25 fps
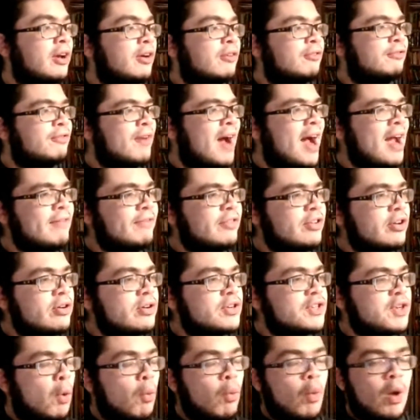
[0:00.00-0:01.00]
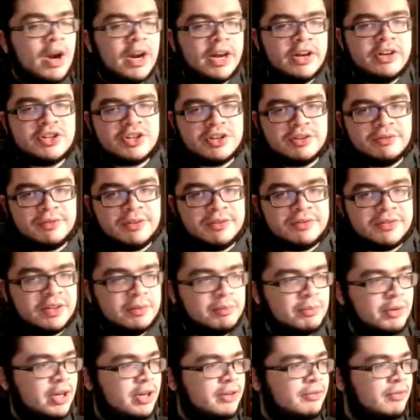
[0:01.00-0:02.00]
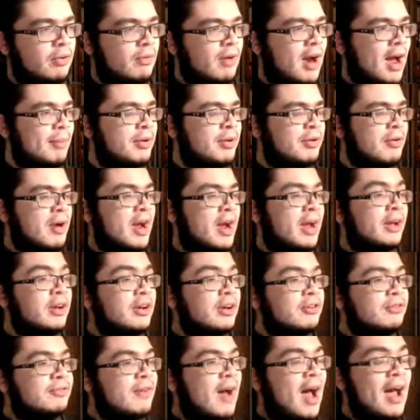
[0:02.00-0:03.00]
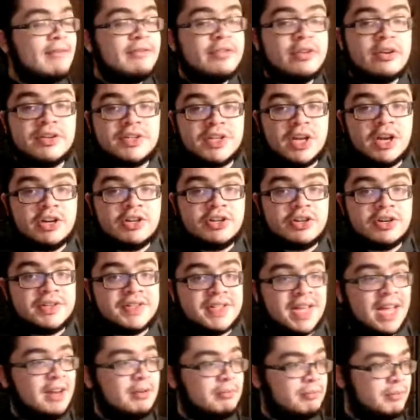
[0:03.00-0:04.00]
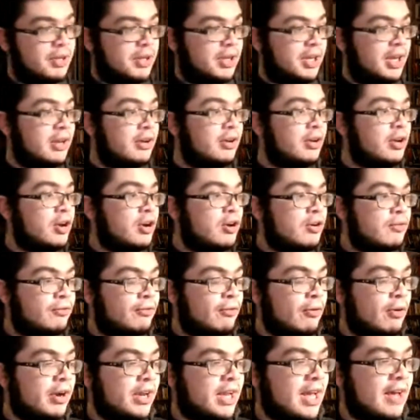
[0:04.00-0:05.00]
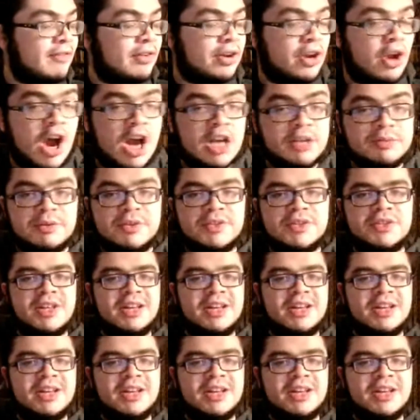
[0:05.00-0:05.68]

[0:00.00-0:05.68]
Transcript: 5 years, $115 million for Robbie Ray, 5 years, $110 million for Kevin Gausman.